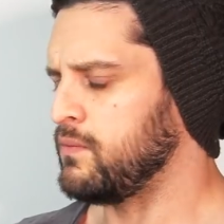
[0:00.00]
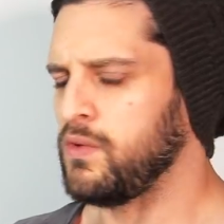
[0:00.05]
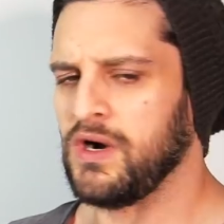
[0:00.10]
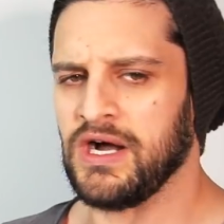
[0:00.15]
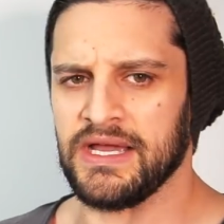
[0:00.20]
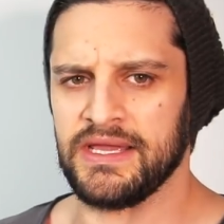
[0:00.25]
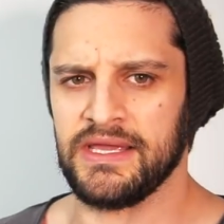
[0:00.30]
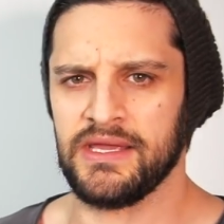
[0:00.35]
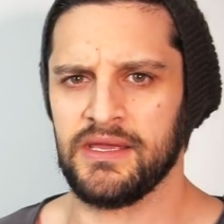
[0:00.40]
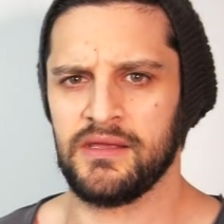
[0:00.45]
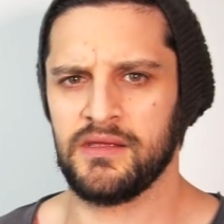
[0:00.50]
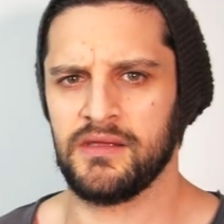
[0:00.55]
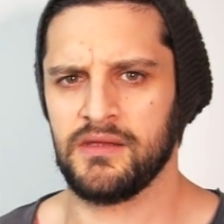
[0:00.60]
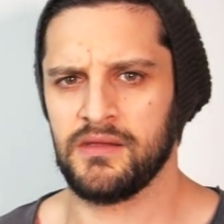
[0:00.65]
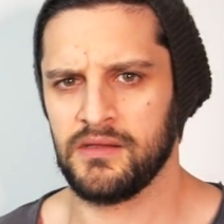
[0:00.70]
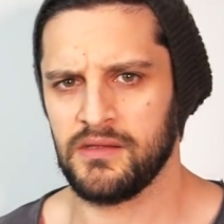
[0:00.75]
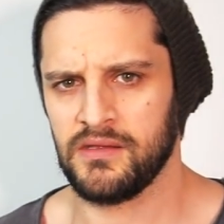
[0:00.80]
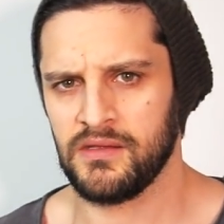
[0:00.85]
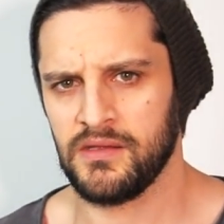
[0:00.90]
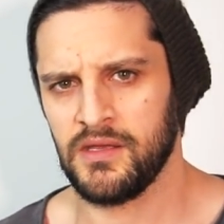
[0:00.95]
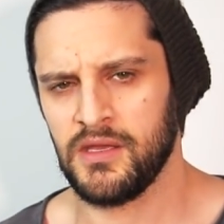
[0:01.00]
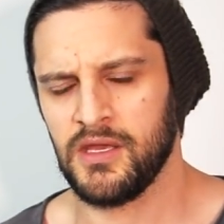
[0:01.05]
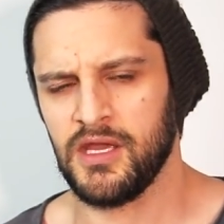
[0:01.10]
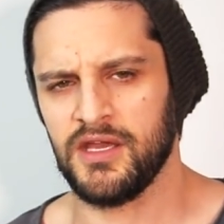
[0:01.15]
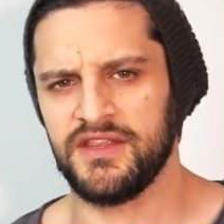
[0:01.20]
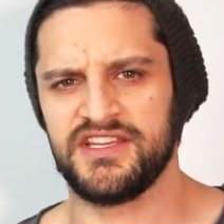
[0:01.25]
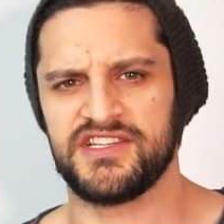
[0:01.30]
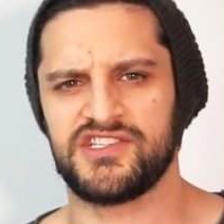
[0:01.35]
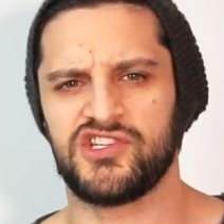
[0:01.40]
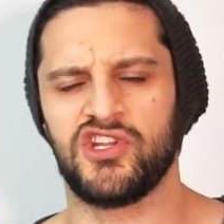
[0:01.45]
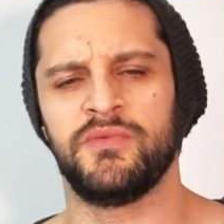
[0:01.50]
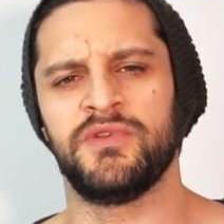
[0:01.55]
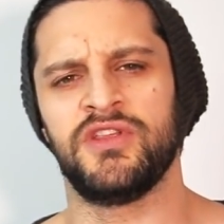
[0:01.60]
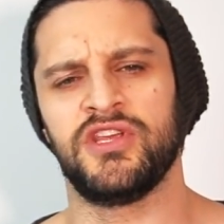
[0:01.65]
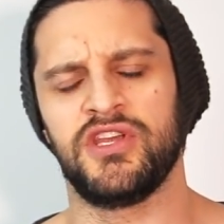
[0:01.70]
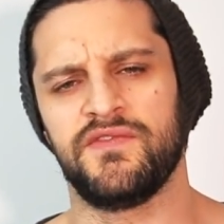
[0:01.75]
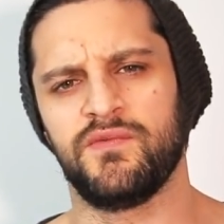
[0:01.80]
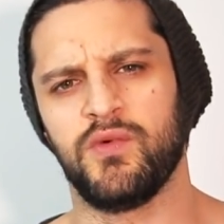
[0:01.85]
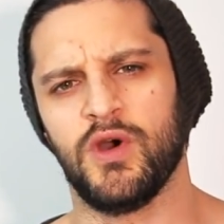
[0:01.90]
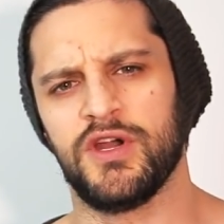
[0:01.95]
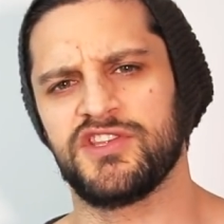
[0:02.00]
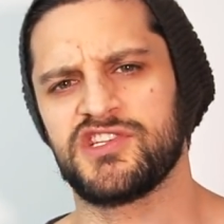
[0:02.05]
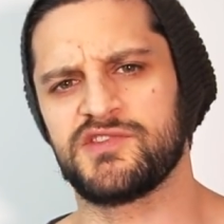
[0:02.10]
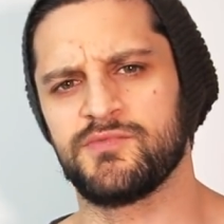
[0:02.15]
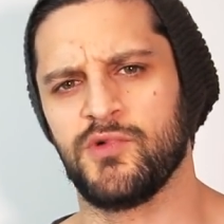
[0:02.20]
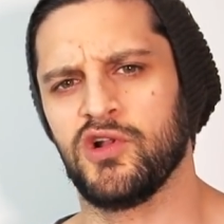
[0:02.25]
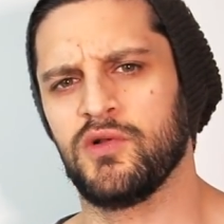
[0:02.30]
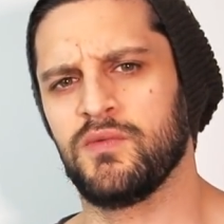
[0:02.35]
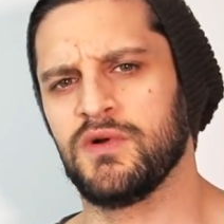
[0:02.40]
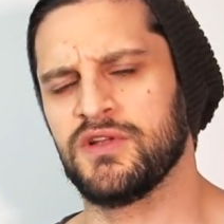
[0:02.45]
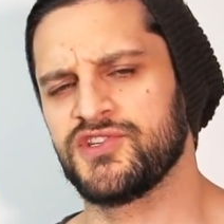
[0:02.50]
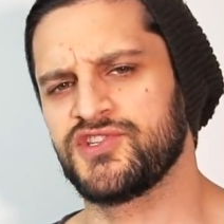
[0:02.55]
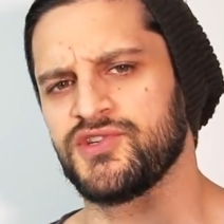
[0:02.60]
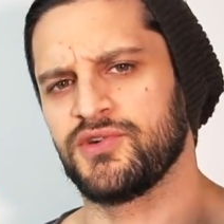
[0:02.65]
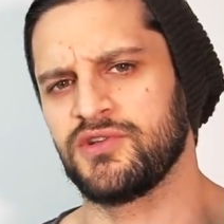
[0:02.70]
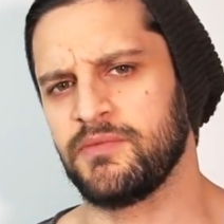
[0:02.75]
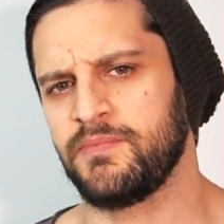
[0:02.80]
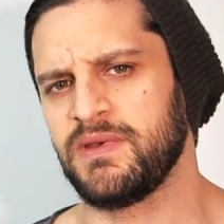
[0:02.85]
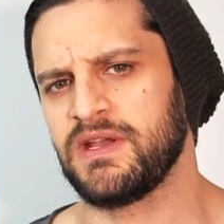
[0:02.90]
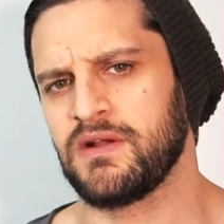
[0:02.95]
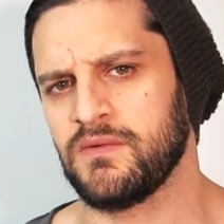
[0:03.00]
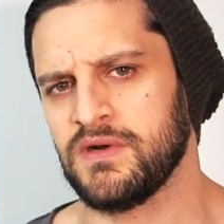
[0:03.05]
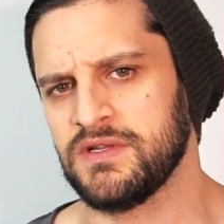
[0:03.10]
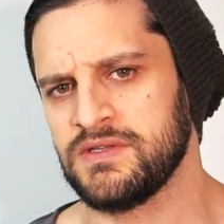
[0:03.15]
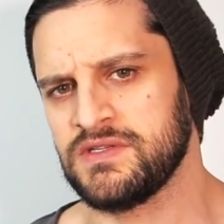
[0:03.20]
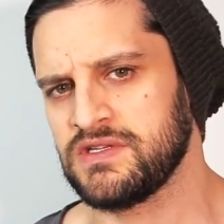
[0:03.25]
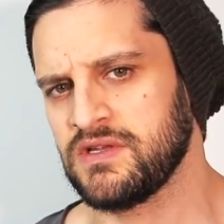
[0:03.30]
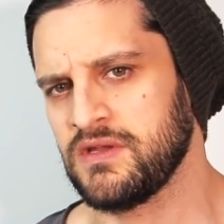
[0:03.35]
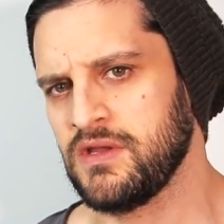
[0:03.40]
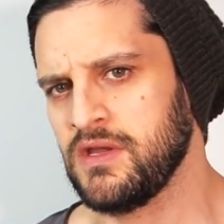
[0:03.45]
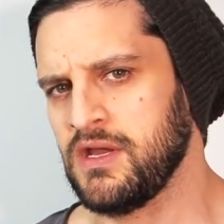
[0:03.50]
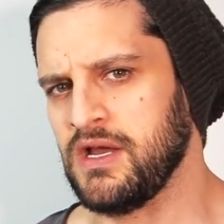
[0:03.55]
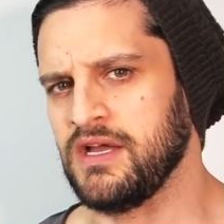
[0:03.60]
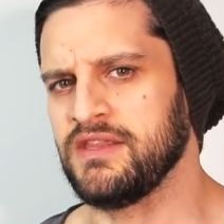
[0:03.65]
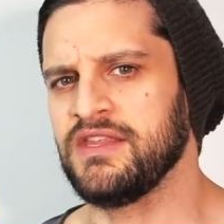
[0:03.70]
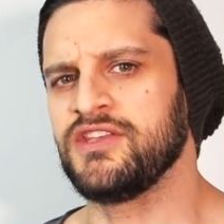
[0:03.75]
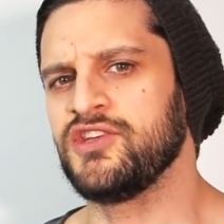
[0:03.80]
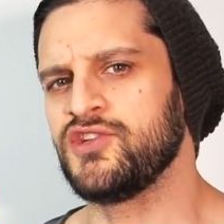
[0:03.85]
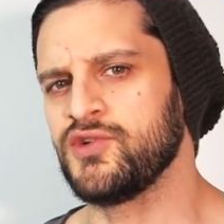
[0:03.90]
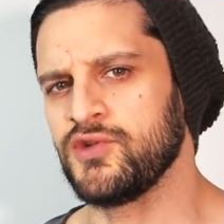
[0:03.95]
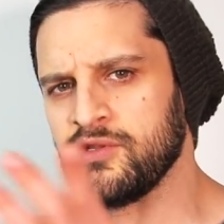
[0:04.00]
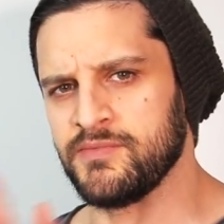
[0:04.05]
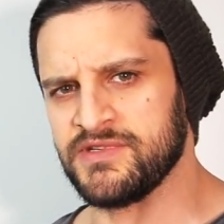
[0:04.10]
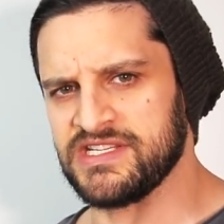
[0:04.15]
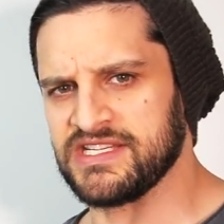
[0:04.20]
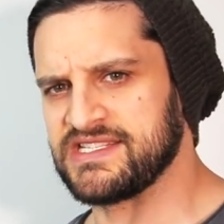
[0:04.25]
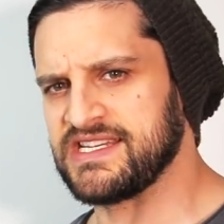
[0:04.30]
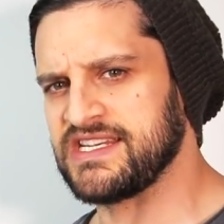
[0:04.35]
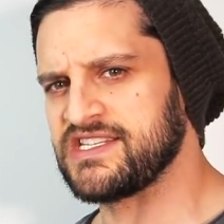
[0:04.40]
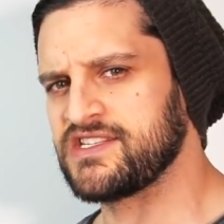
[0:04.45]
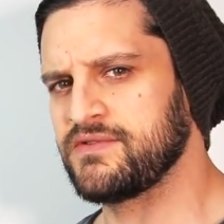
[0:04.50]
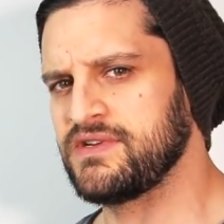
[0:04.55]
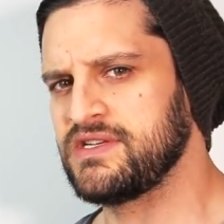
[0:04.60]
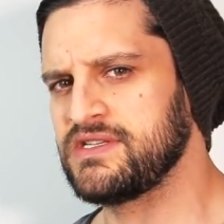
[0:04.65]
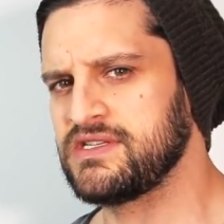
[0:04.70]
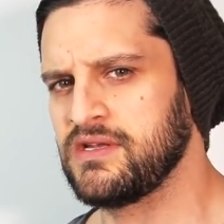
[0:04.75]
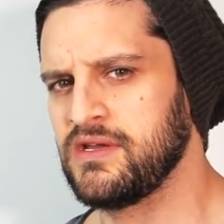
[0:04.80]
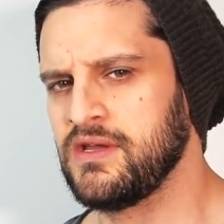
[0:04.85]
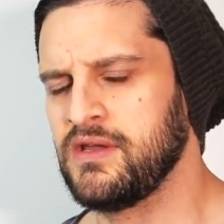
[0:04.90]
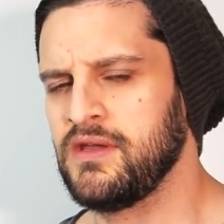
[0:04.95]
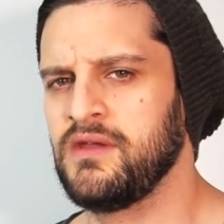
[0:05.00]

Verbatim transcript: Why? Are they assuming that you've worked the smaller ones during the bigger ones and then you're doing them as accessories?